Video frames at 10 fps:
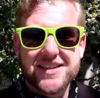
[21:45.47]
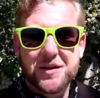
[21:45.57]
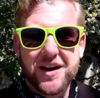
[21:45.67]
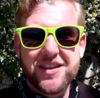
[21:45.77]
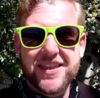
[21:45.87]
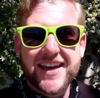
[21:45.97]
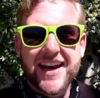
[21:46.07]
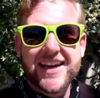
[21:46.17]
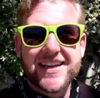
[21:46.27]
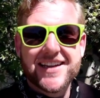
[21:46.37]
So other than
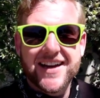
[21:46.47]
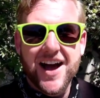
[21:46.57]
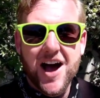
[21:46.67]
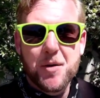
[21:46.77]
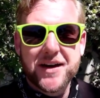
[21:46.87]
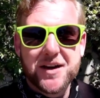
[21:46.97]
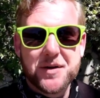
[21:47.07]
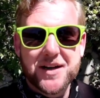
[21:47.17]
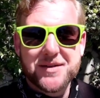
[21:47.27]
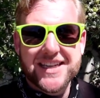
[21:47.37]
getting into comedy
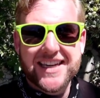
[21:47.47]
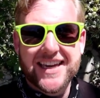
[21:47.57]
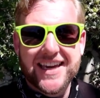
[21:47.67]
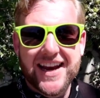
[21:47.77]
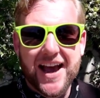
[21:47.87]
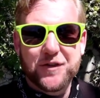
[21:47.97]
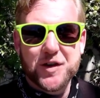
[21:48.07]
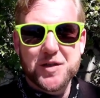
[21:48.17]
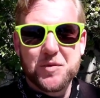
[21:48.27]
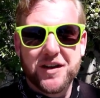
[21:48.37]
when he was a kid
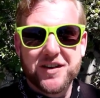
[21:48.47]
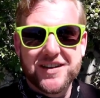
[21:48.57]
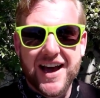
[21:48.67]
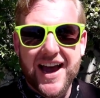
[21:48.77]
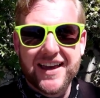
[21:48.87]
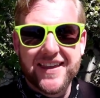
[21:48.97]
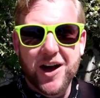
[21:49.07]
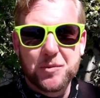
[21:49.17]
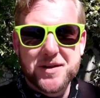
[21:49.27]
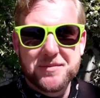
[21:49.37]
after his brother died
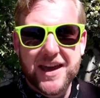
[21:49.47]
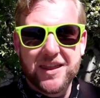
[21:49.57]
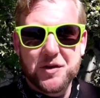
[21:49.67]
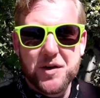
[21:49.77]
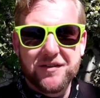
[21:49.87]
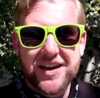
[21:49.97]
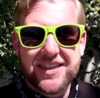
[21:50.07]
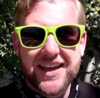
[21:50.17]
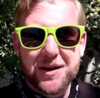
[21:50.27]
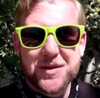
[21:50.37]
that helped him get through
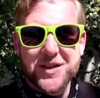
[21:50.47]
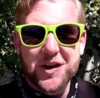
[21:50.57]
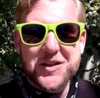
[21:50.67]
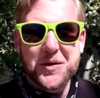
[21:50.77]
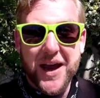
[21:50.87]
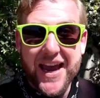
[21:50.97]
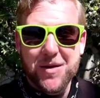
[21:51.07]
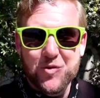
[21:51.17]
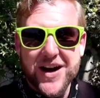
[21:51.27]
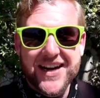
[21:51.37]
everything, it was also ham